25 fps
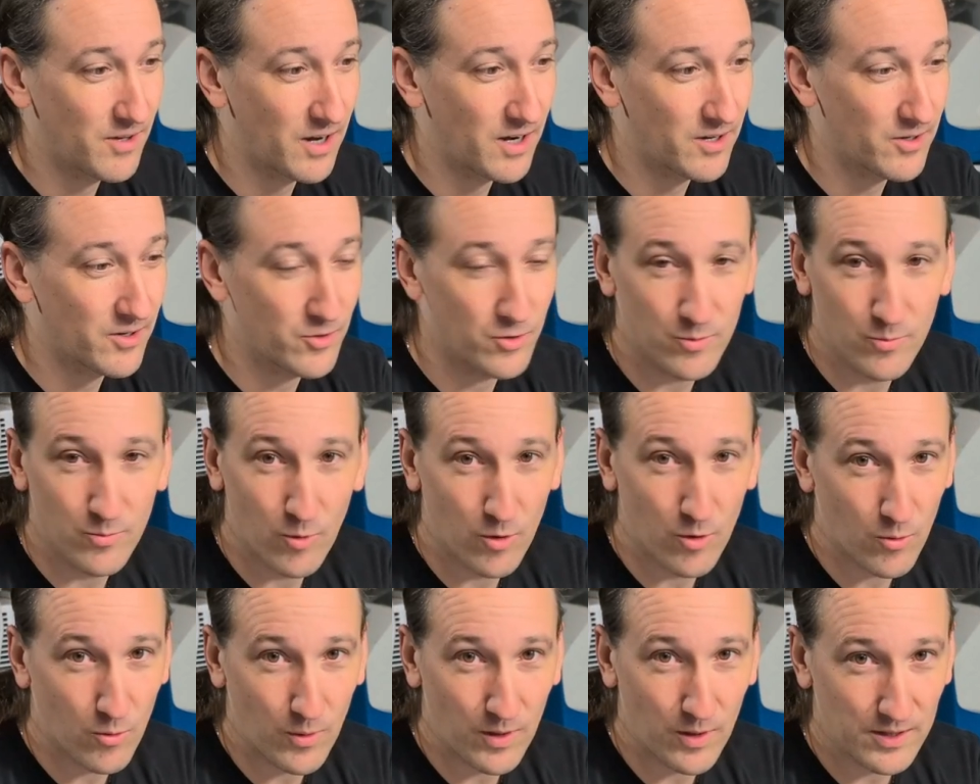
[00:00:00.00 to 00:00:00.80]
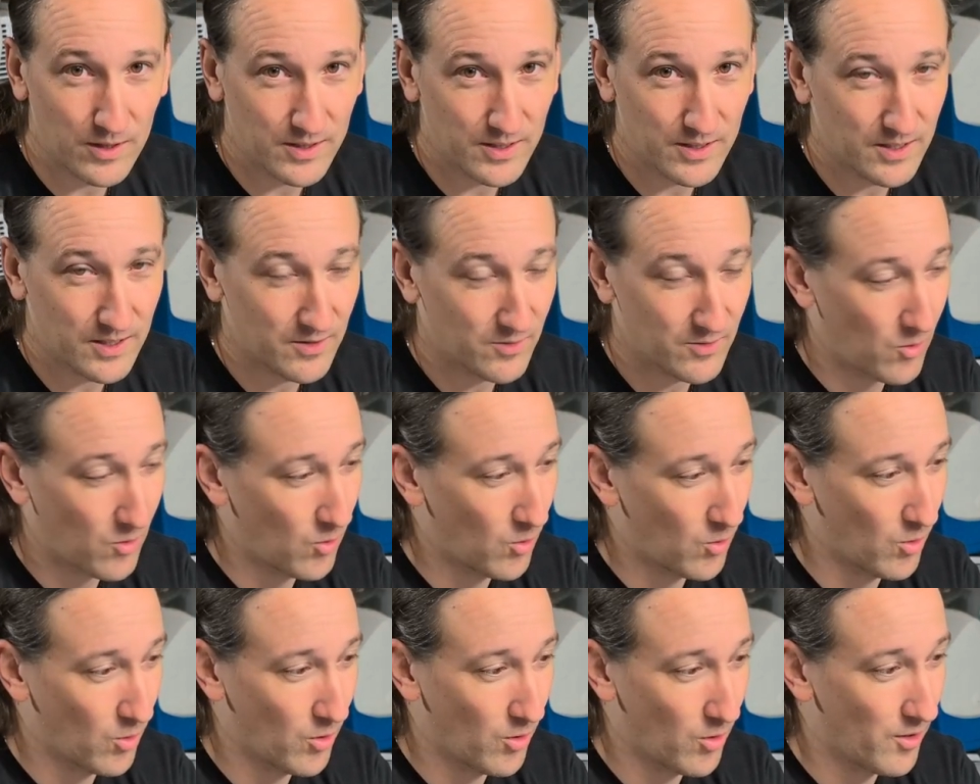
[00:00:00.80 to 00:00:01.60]
that they've got to do more
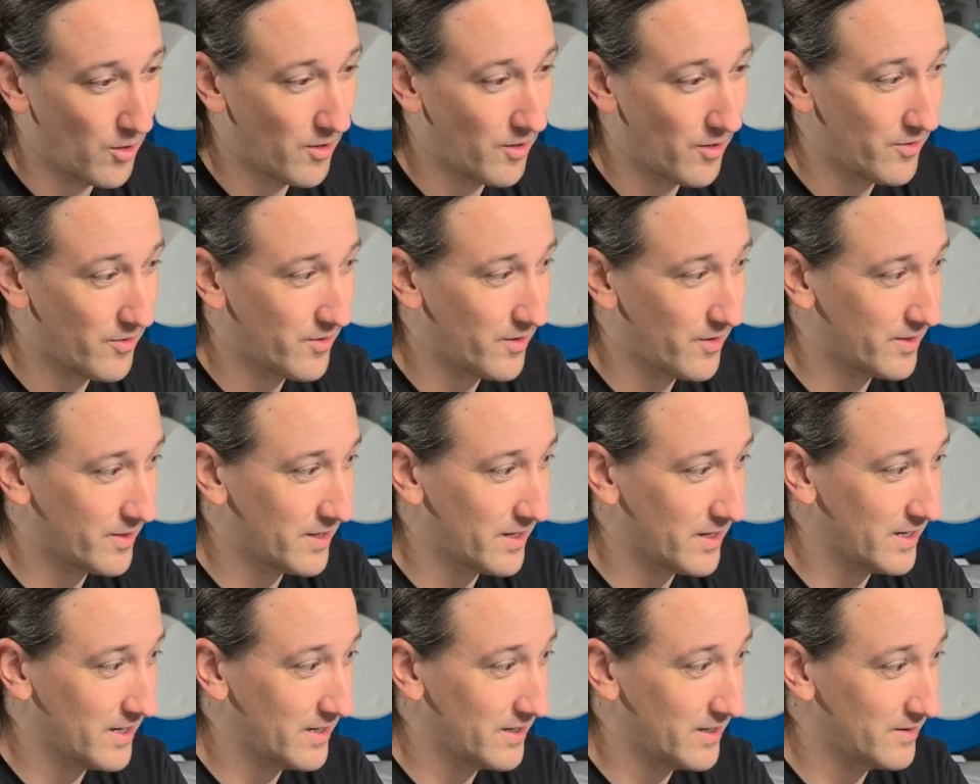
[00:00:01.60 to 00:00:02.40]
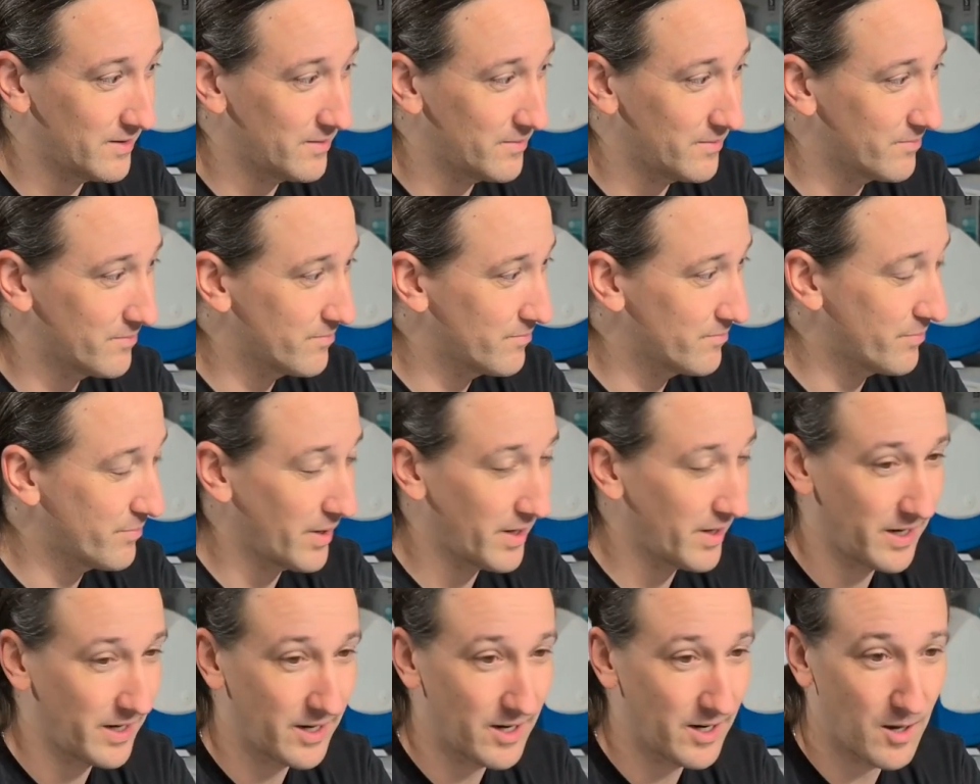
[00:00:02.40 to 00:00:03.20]
welding, or that they
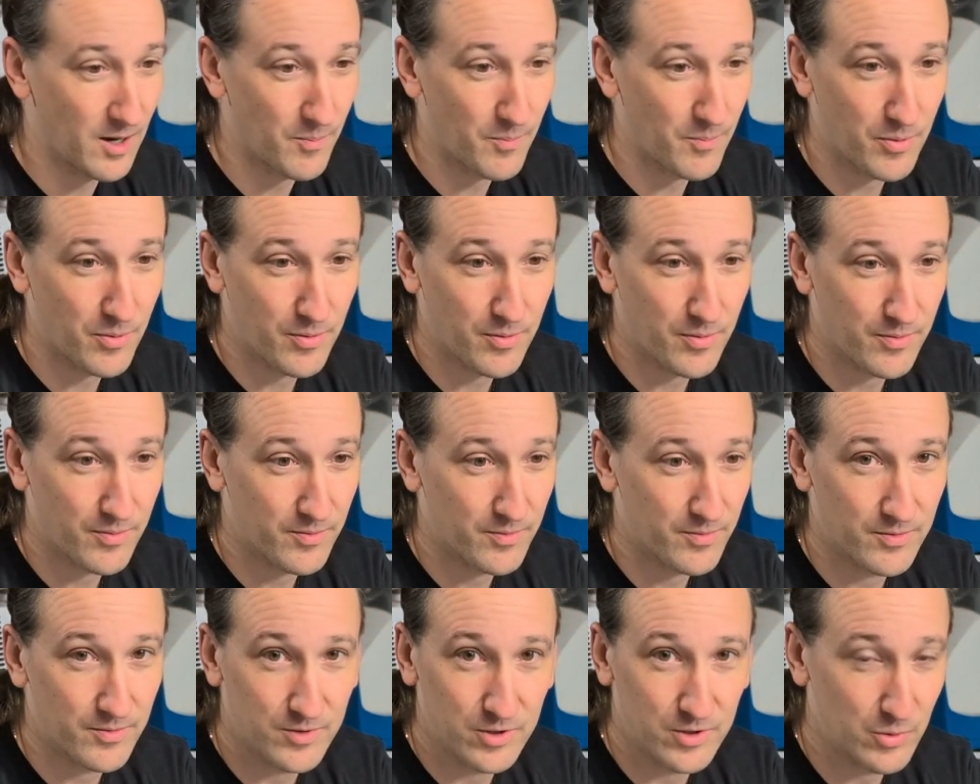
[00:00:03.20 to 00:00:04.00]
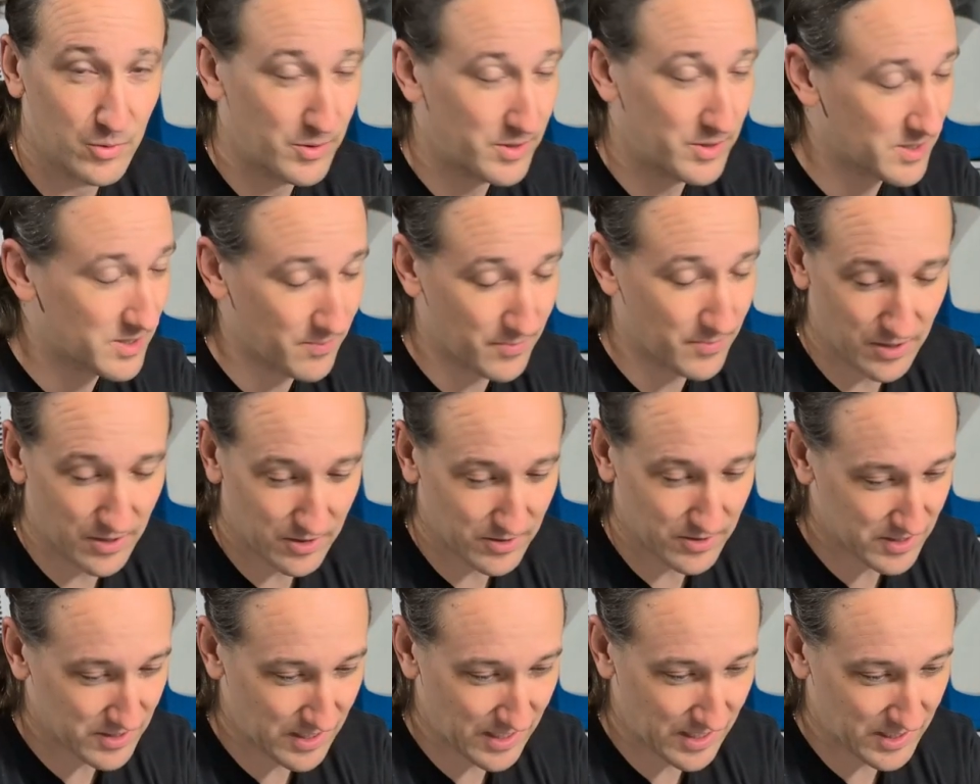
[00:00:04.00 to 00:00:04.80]
bang it up doing
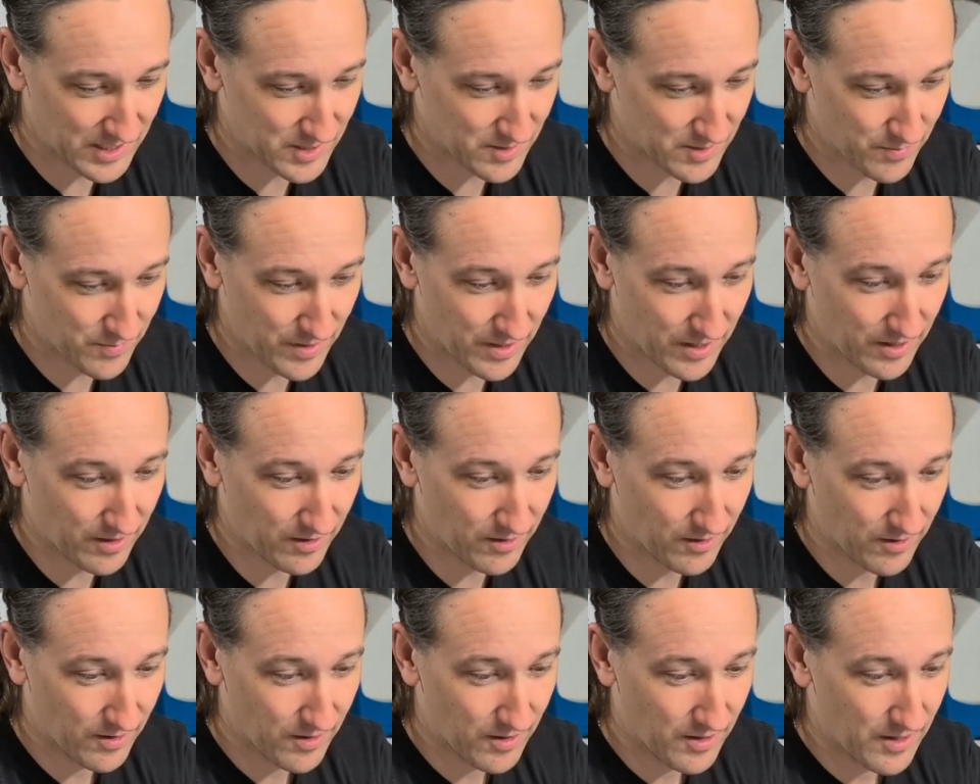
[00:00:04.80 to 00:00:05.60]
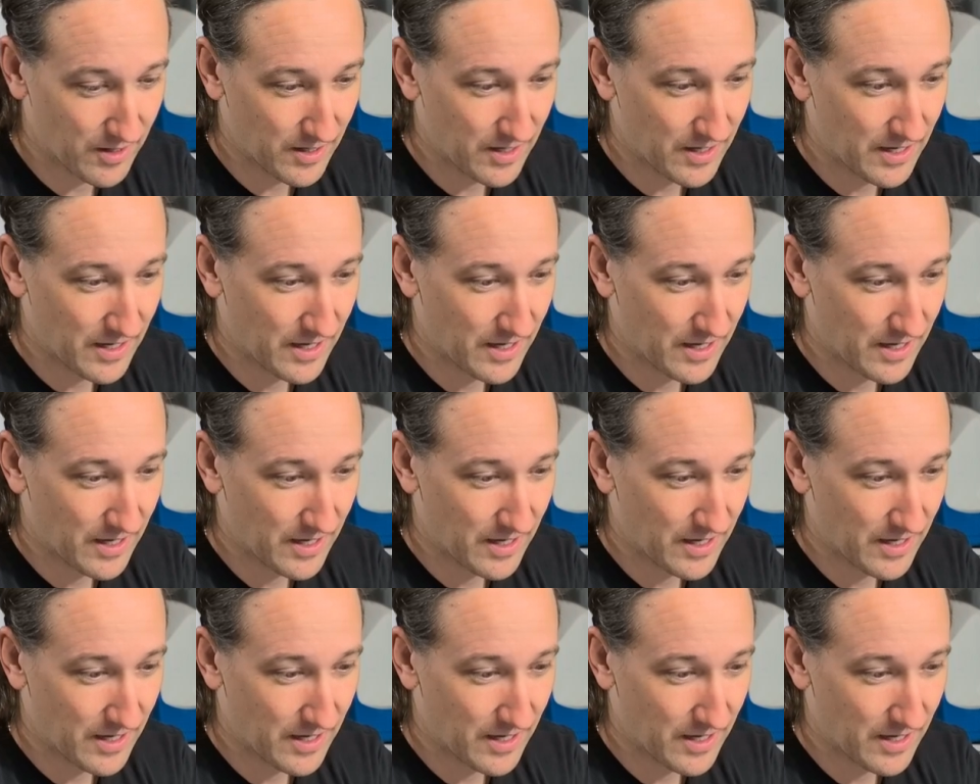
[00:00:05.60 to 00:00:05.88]
something else in the engine bay,